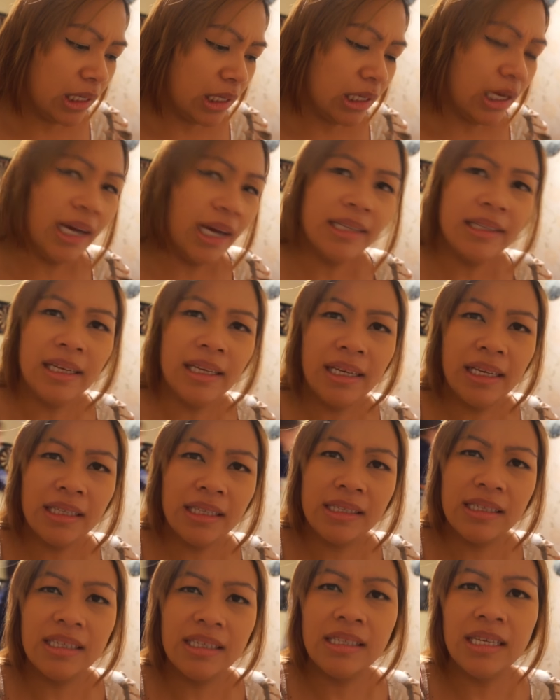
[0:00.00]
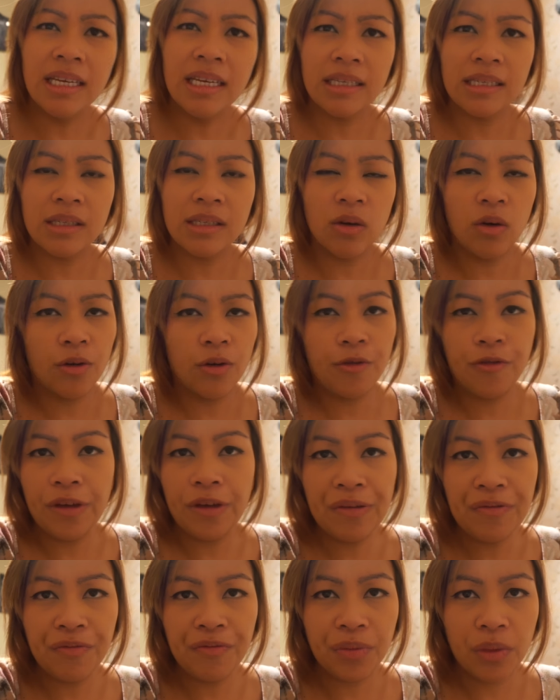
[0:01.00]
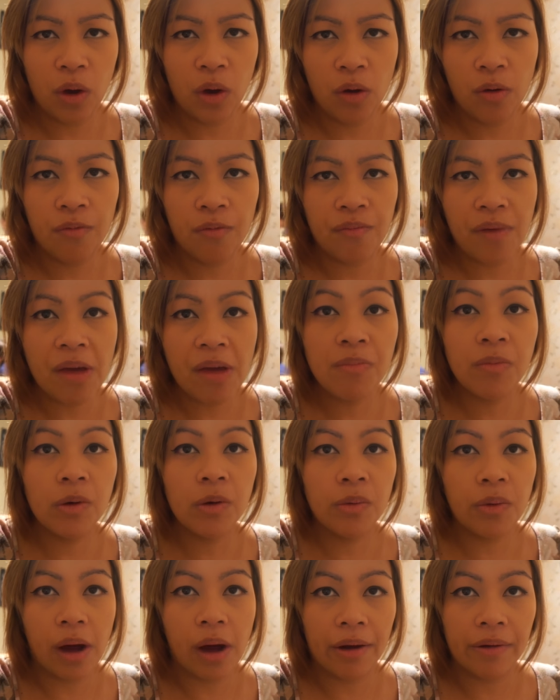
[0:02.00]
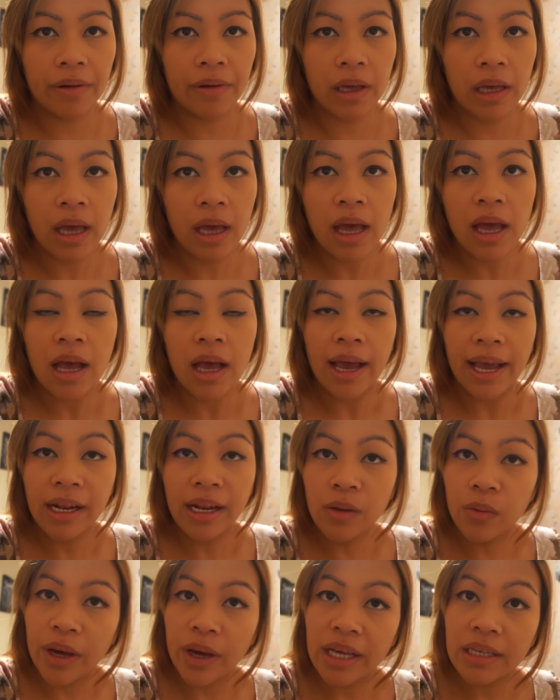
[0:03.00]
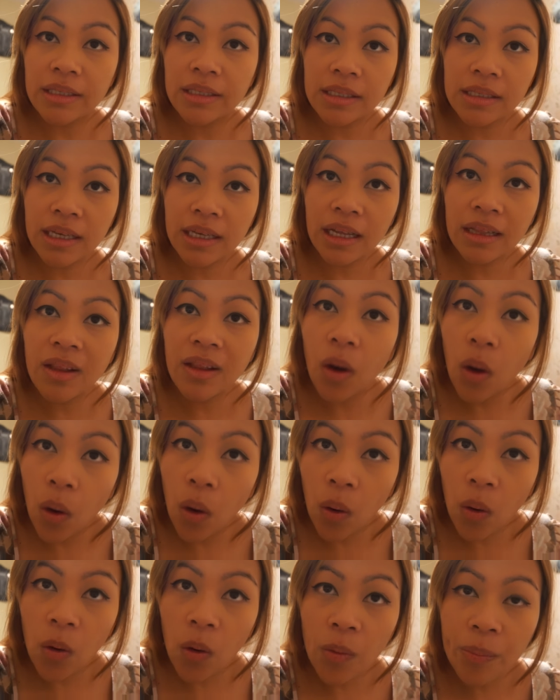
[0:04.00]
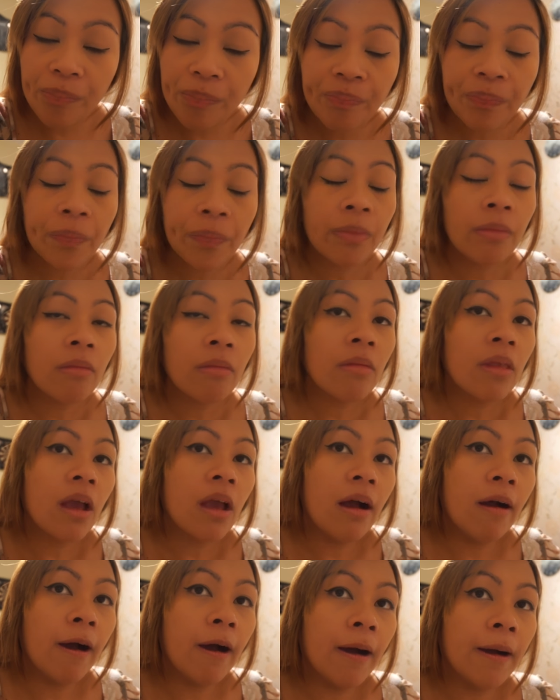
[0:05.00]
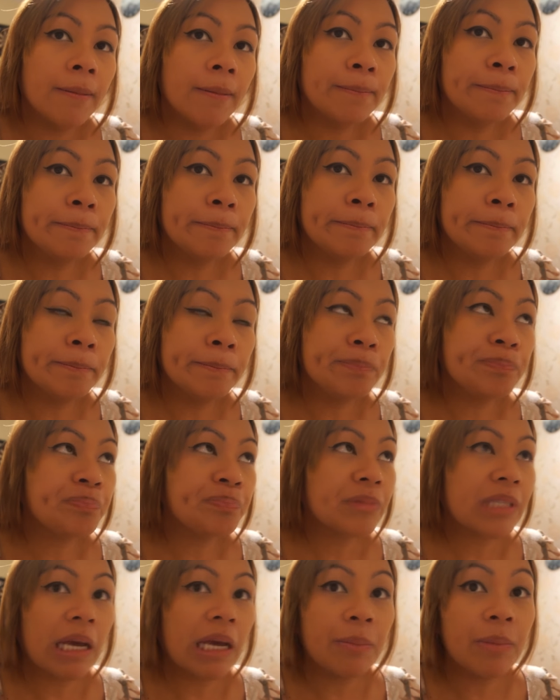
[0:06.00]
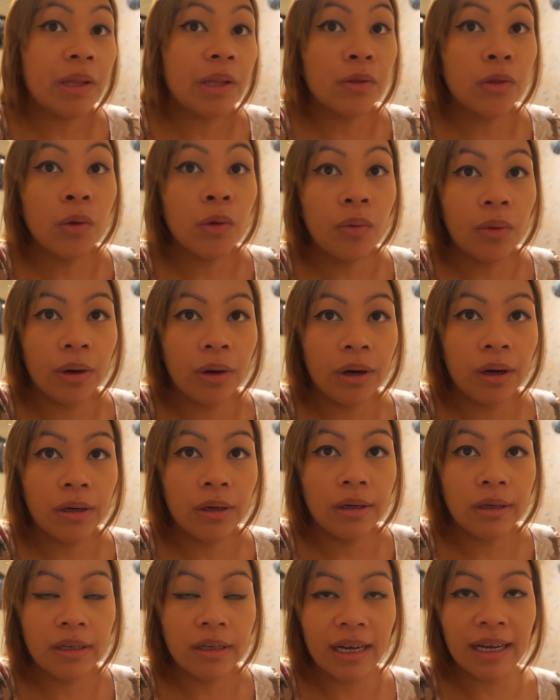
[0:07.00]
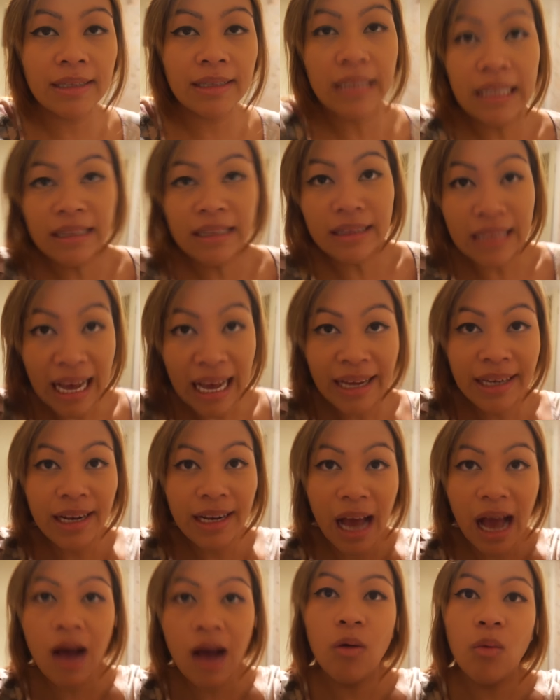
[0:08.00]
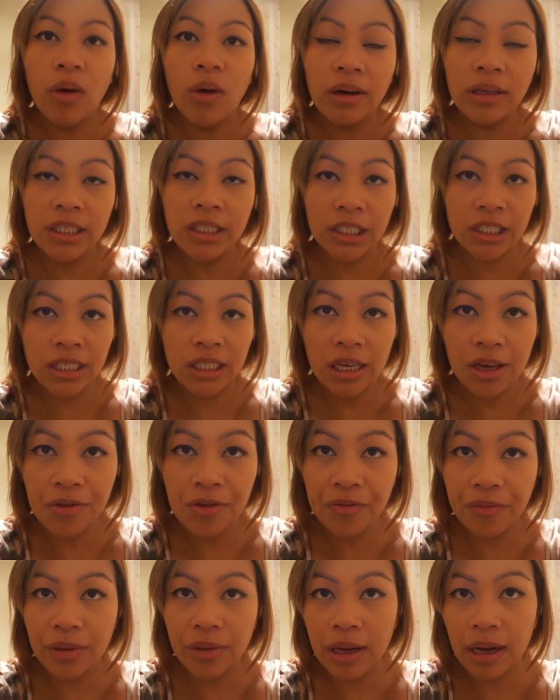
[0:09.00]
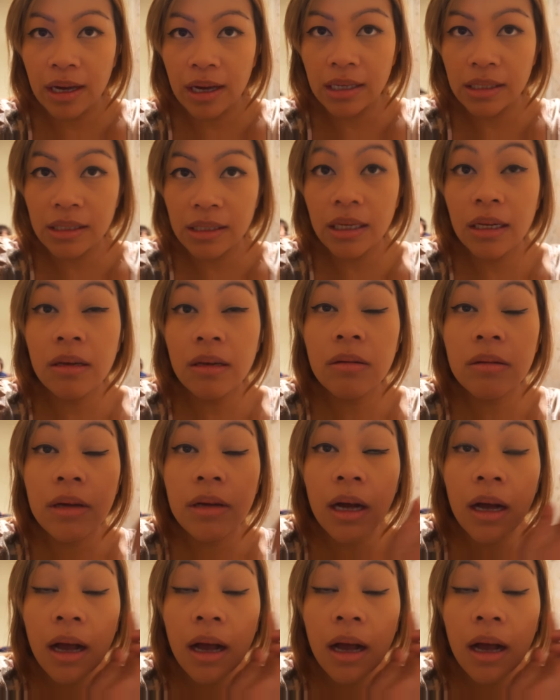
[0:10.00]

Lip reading: I think it's the 6th or 5th of February. Anyway, just got home. I've been to work. I did 9-hour shift, guys. And look,